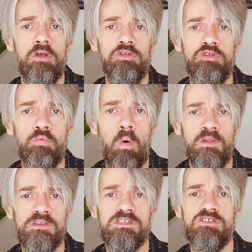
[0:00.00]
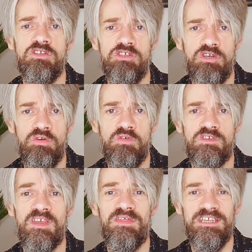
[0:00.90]
you want to
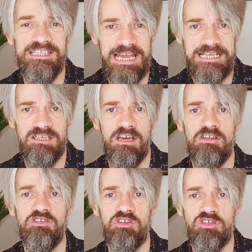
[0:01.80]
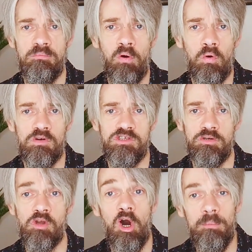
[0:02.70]
use the data to support your
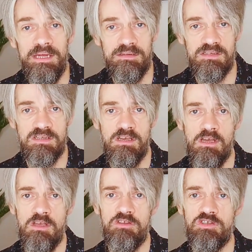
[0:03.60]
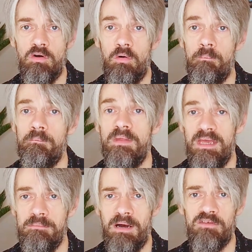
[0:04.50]
comment. So,
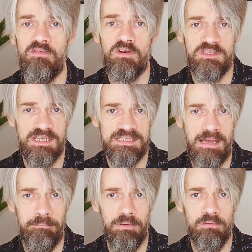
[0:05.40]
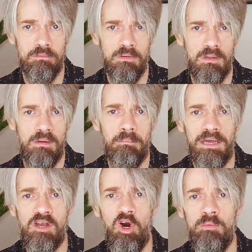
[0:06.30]
in my first example, my
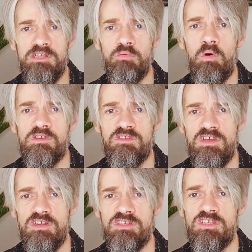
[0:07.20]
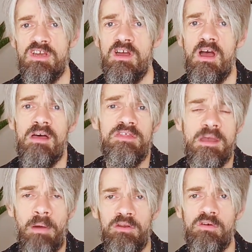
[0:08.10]
comment was that the
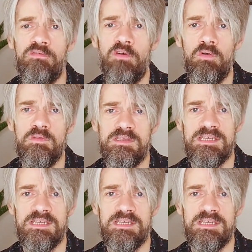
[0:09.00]
amount of phones